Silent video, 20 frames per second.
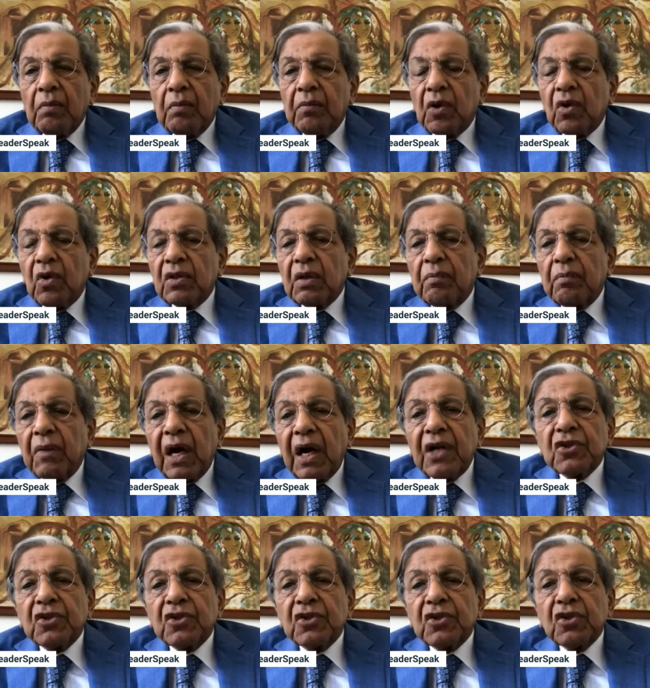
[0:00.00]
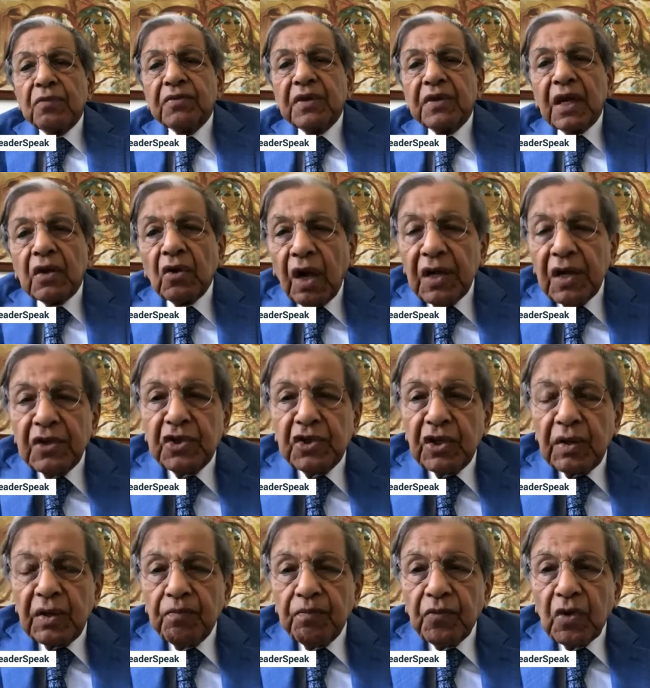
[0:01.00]
because the march of
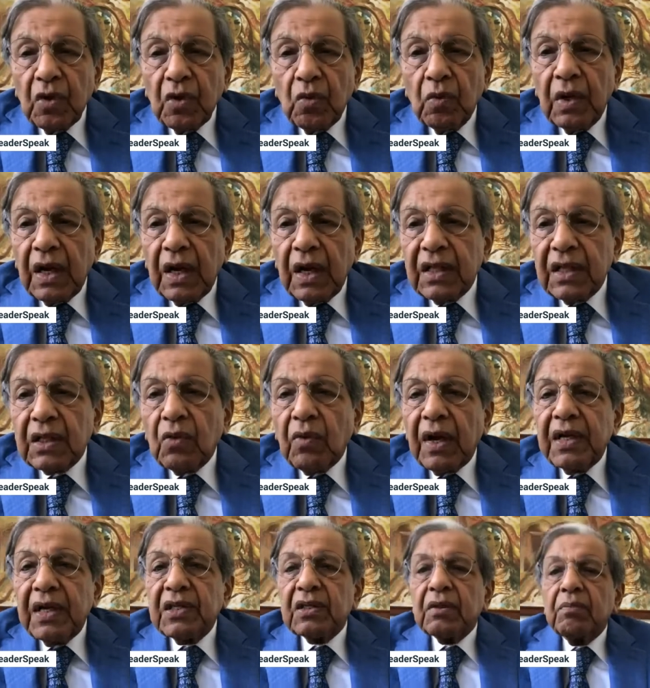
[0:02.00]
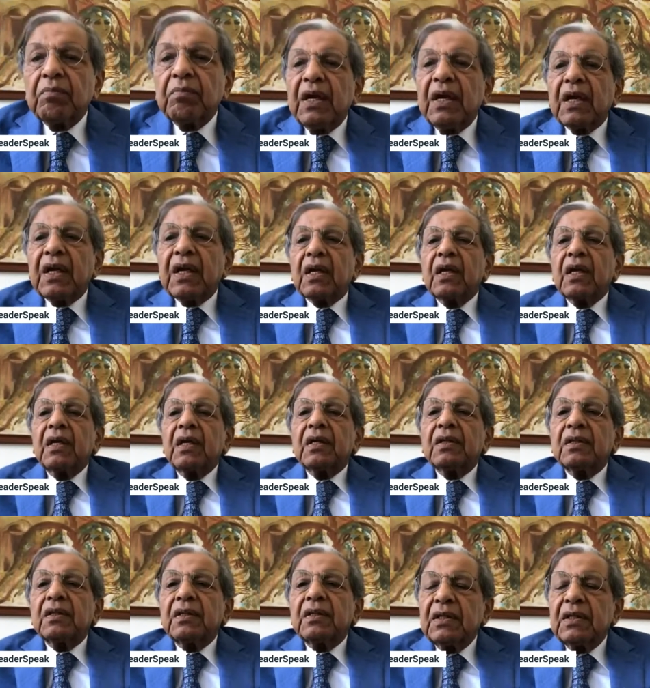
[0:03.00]
technology will otherwise make
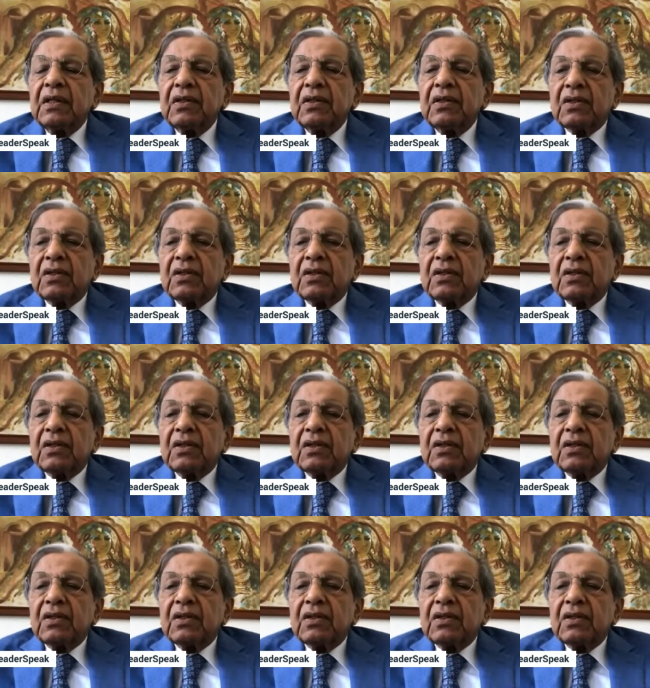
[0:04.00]
these